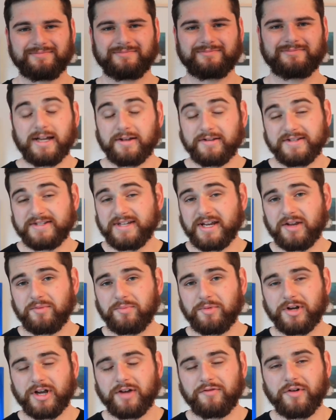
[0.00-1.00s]
Now, the second
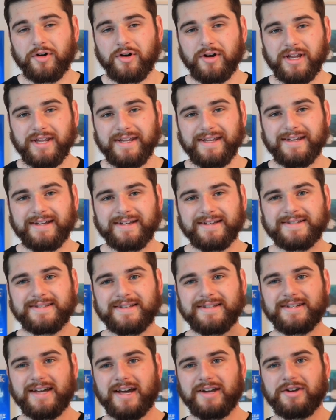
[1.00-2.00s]
book I've got here is
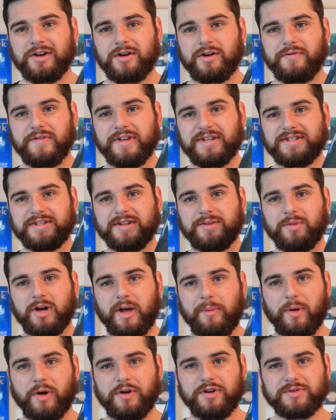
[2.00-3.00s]
The Dhandho Investor by
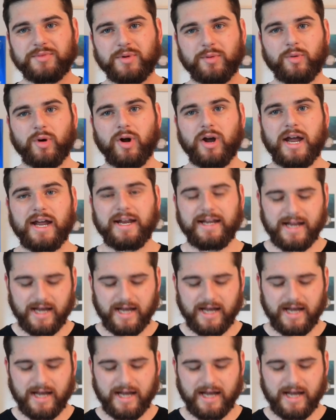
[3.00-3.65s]
Mohnish Pabrai.